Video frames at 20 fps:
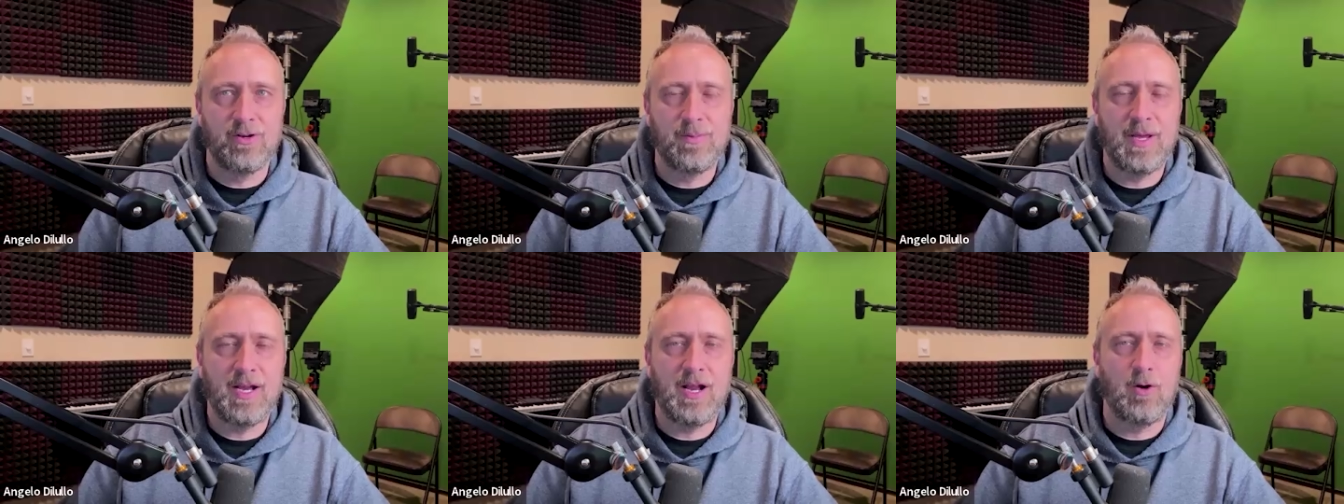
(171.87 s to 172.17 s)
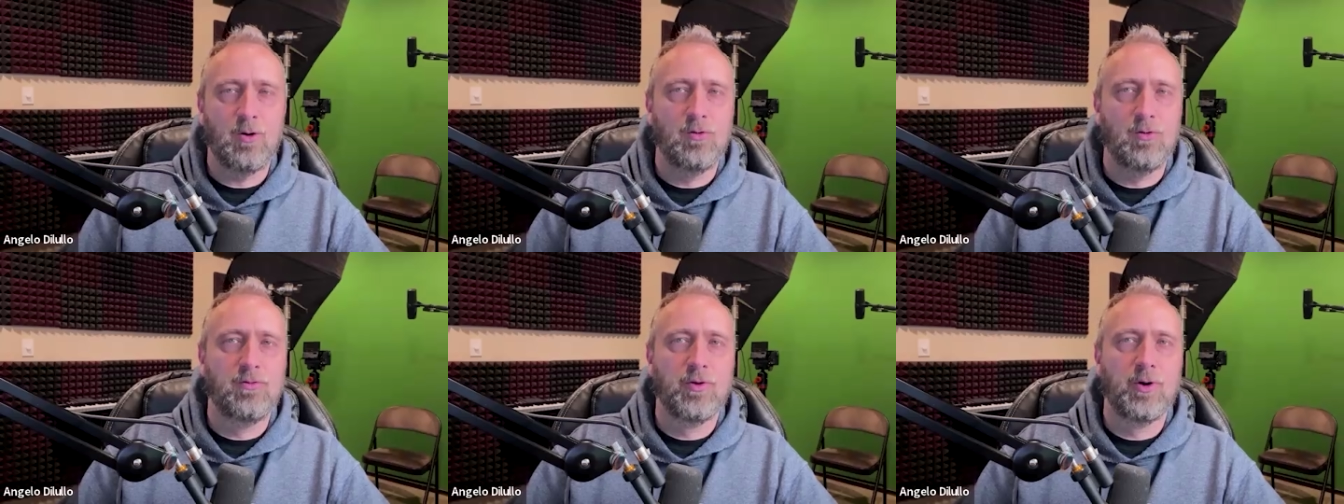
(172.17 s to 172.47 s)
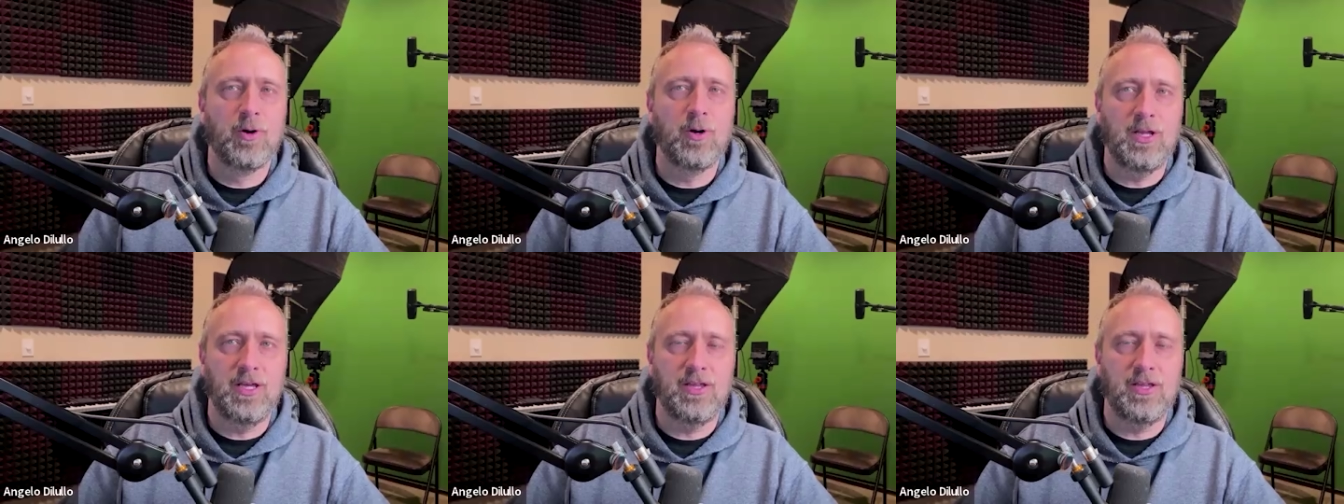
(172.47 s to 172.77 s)
You may not
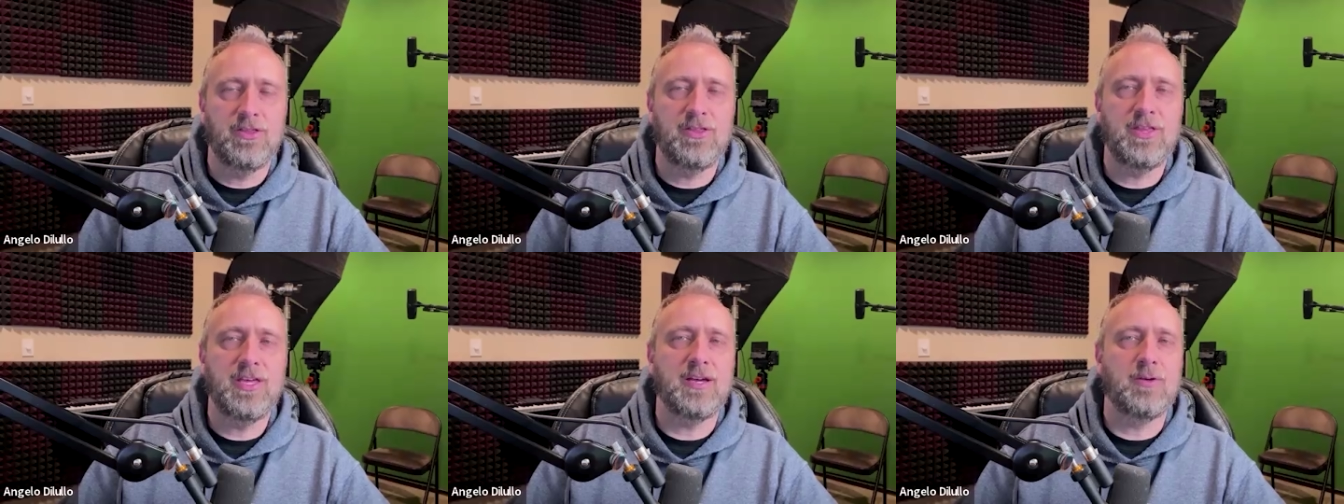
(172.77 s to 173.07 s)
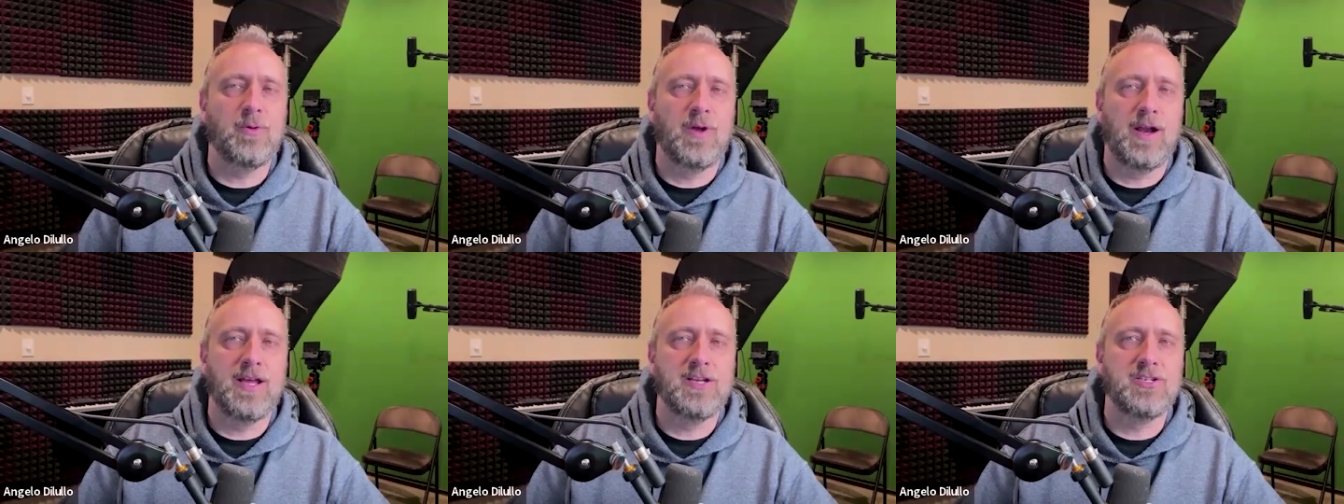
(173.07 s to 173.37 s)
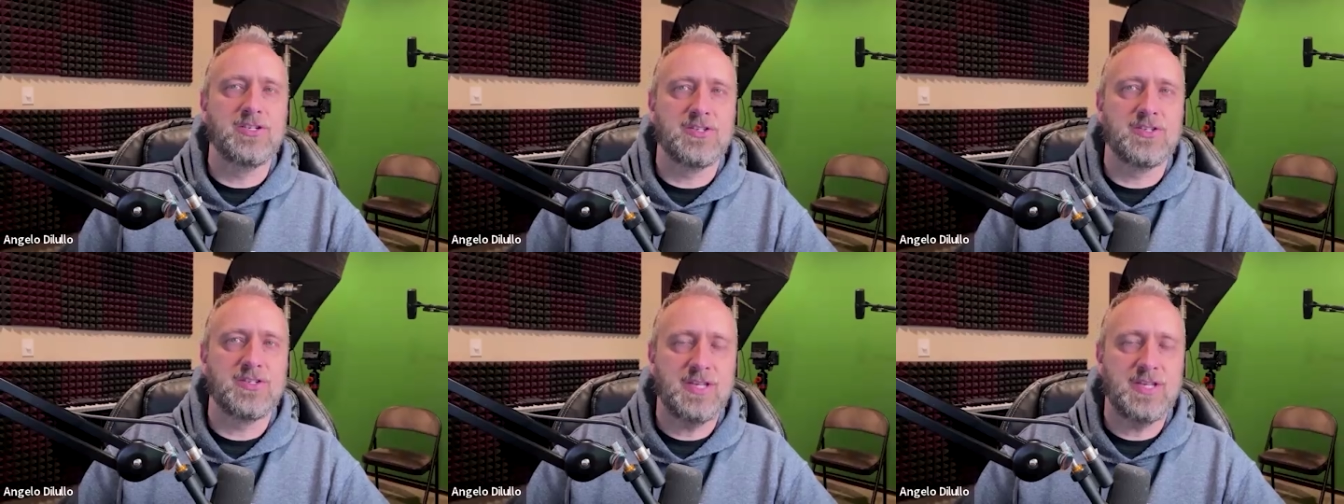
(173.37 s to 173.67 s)
overtly think what I
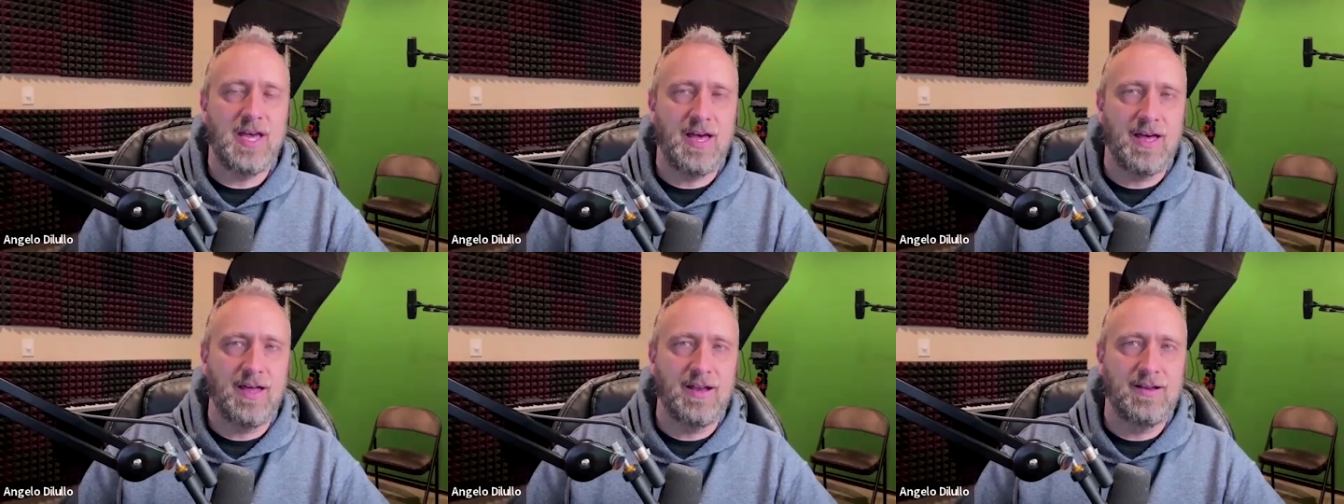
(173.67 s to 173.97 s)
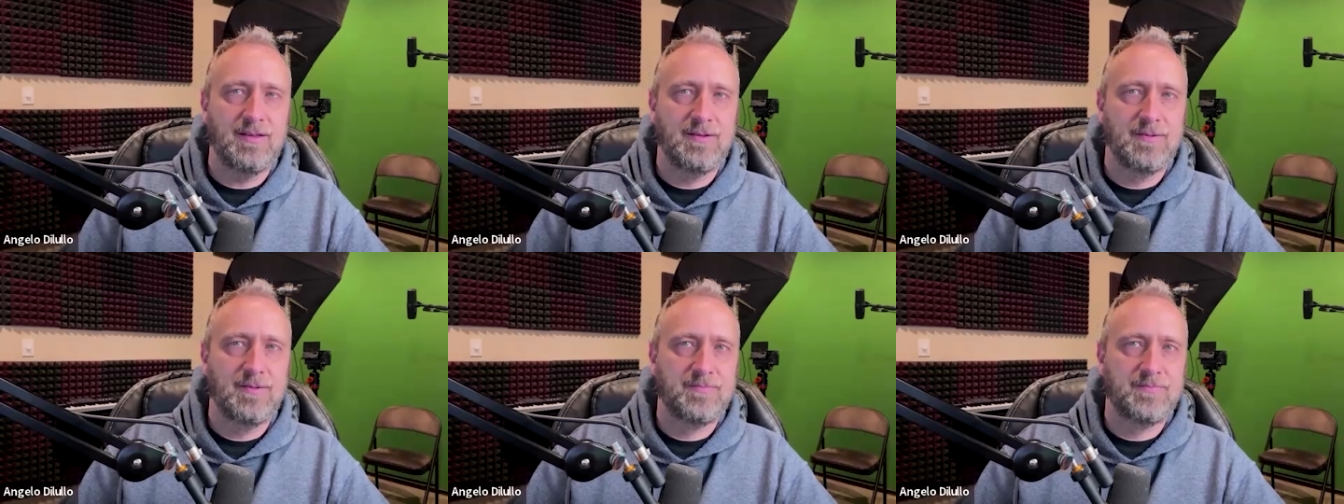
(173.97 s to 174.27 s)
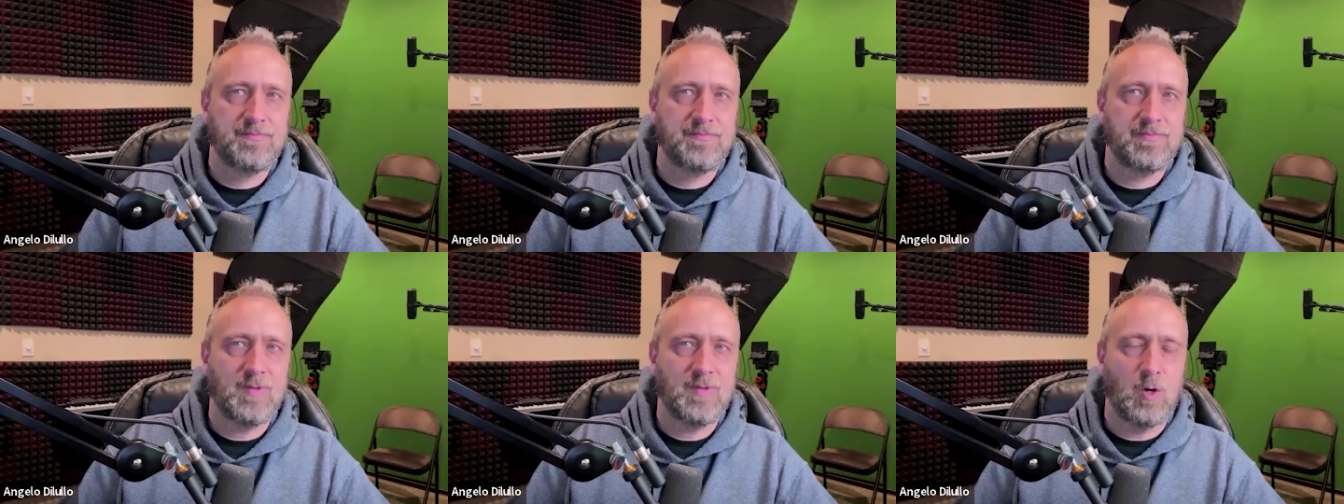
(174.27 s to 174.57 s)
just said
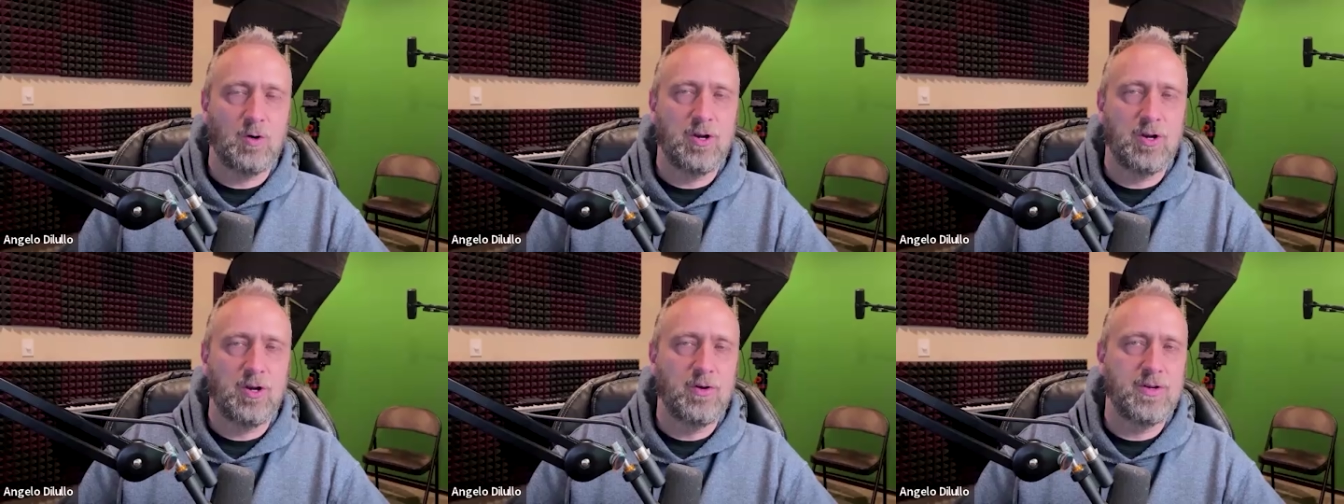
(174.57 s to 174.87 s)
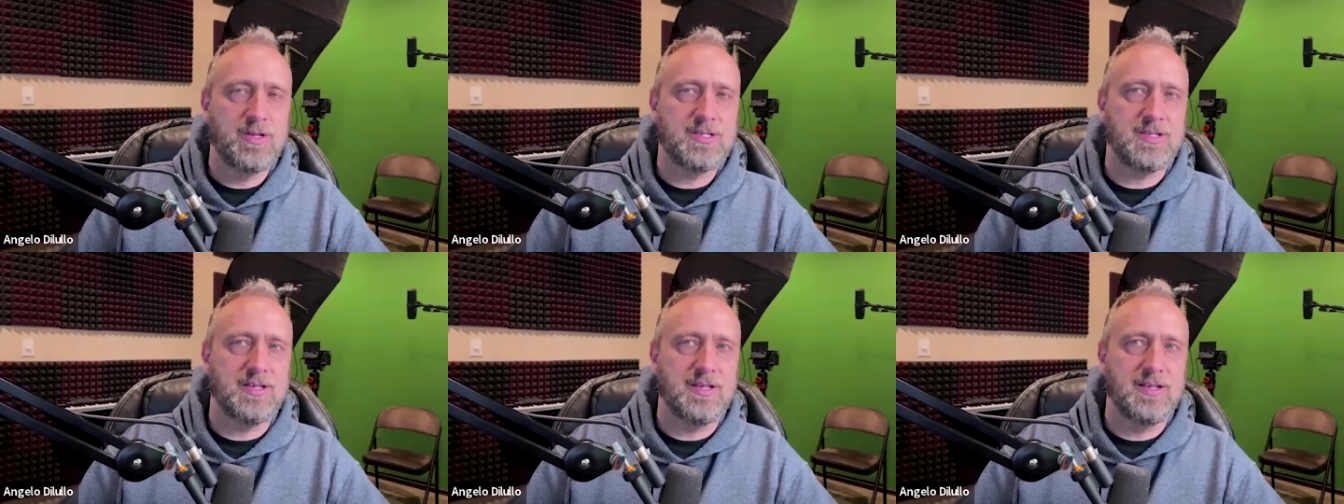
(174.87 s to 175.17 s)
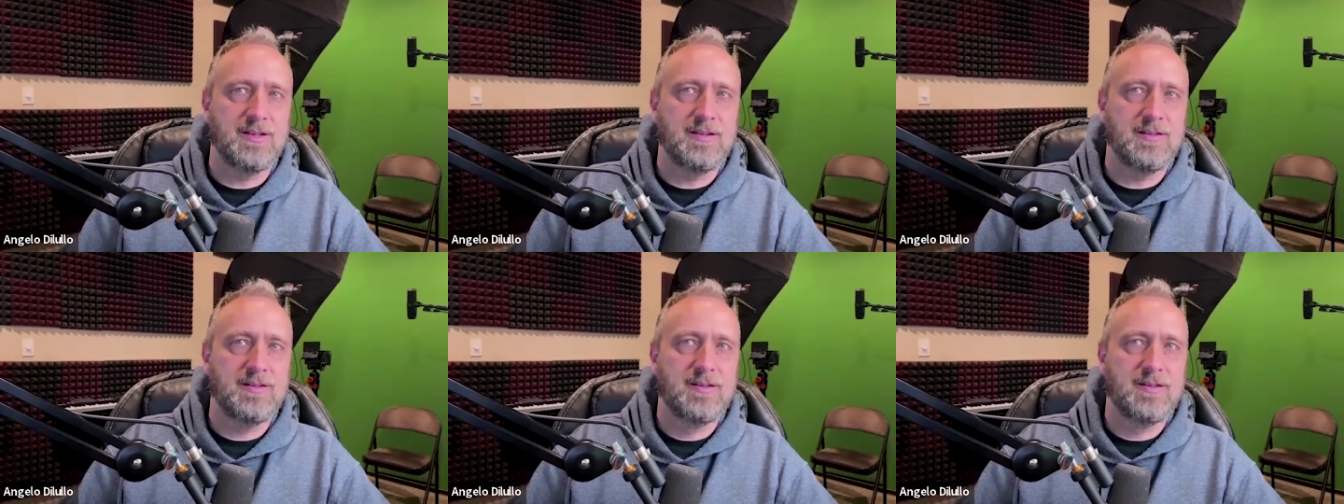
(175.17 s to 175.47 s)
or notice
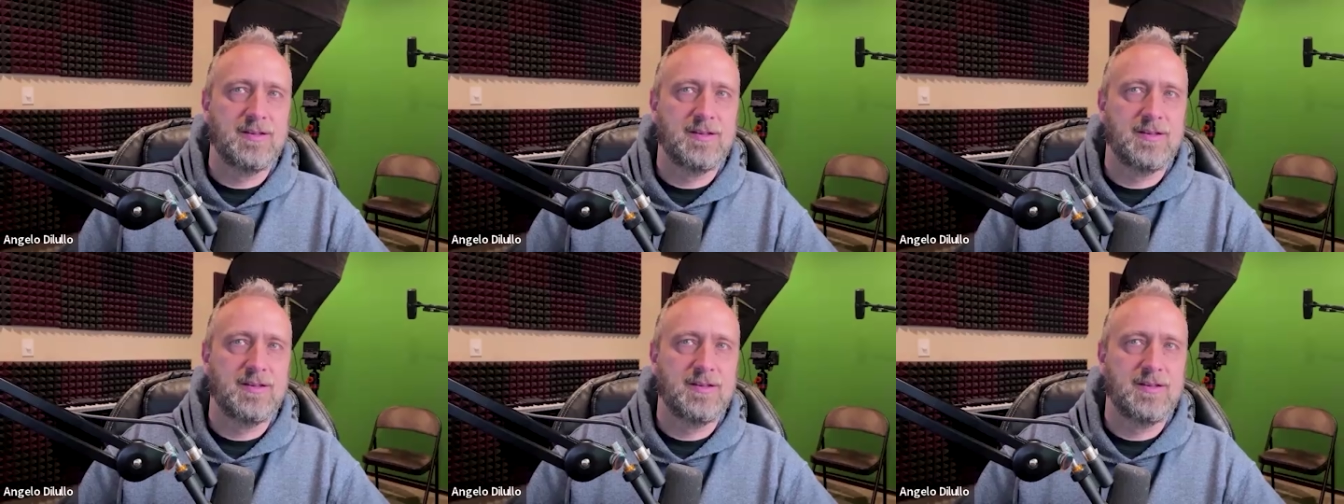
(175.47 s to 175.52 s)
it,